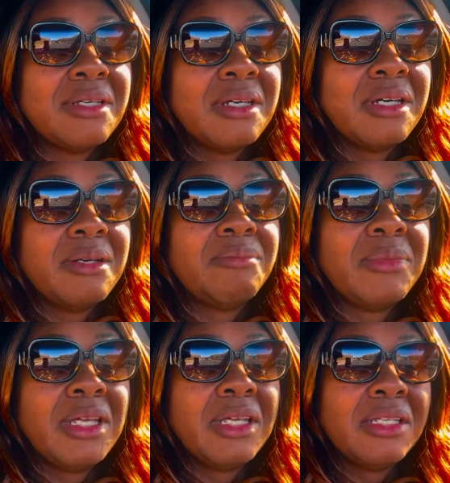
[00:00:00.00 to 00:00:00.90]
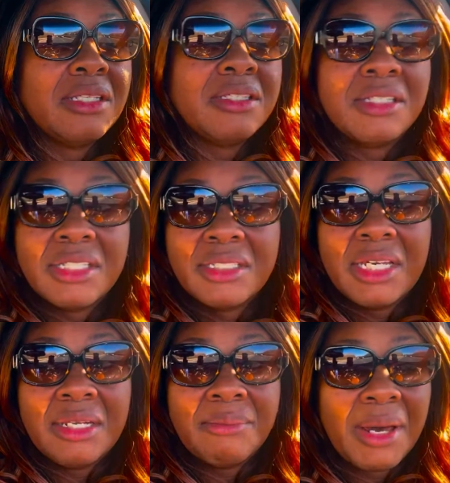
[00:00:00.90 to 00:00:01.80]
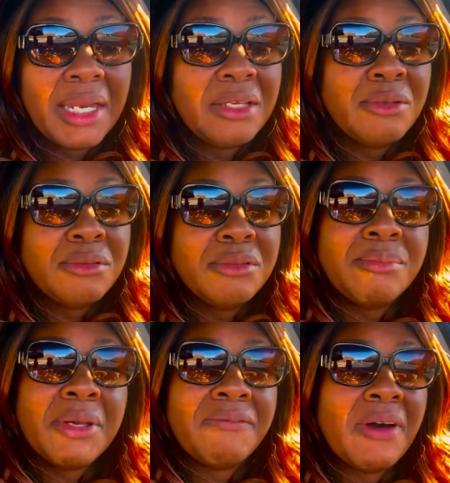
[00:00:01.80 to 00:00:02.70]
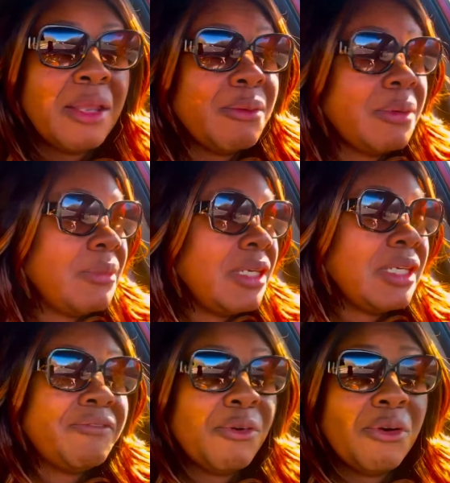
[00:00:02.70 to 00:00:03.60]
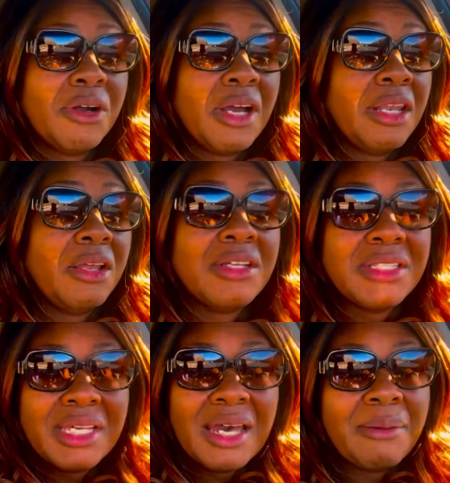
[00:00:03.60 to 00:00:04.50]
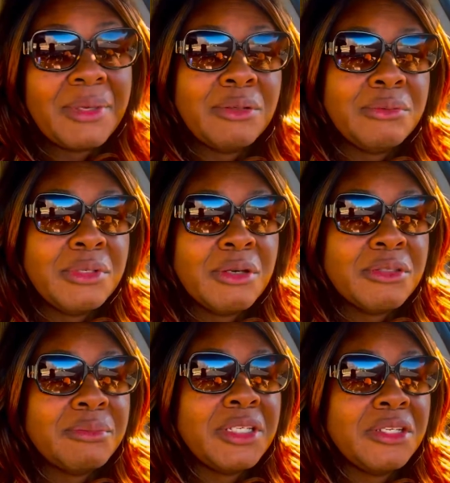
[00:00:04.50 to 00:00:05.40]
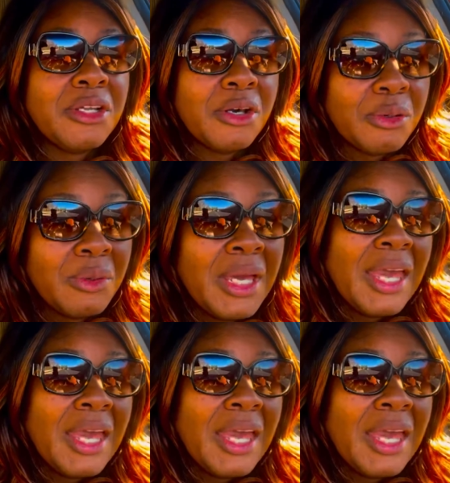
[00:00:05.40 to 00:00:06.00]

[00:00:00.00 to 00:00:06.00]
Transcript: because anybody who's been following me for a long time and who knows me know